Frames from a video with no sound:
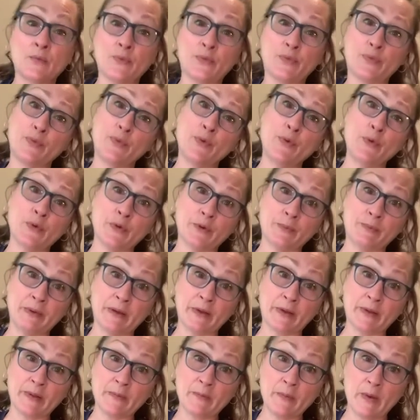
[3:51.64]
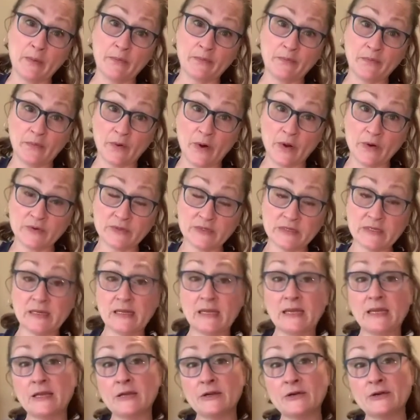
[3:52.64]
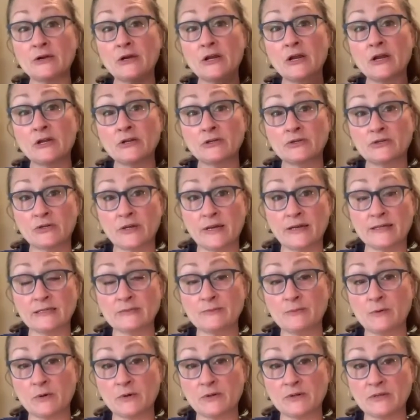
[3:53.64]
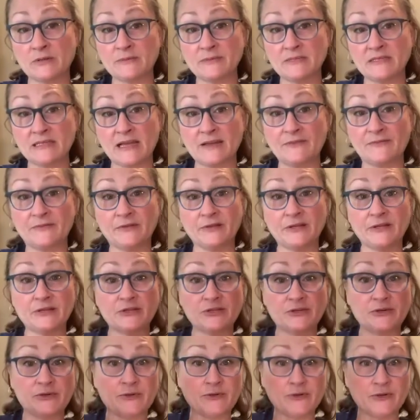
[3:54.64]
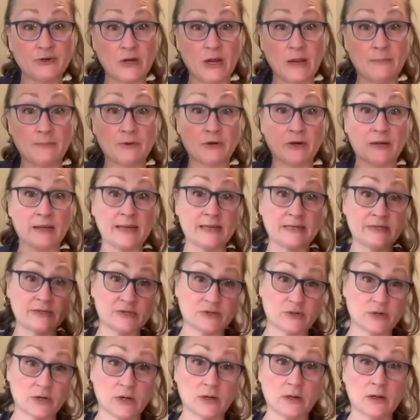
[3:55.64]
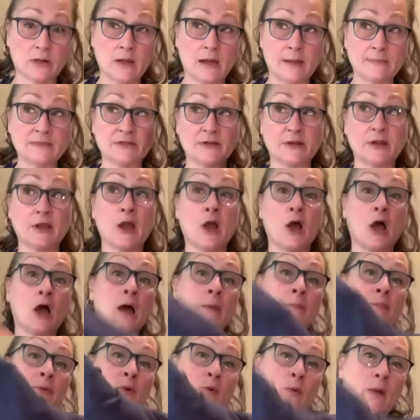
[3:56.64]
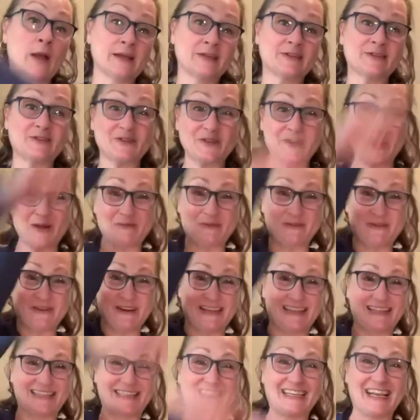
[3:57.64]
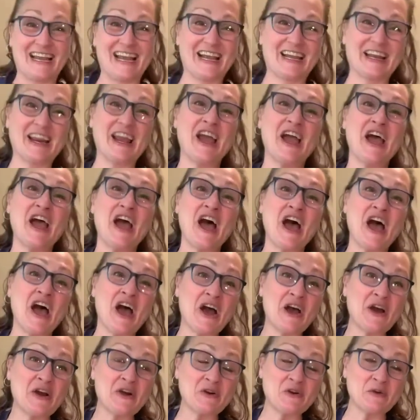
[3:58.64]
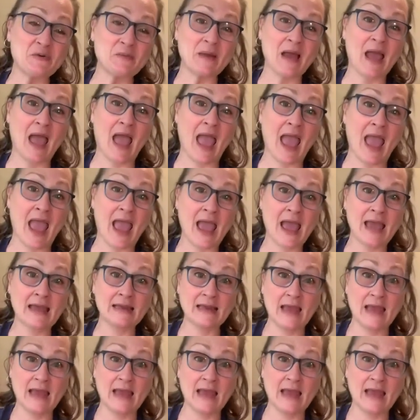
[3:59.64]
you could pick them up frozen here, transport them safely to your Upper East or I'm sorry, Upper West or Upper East Side home and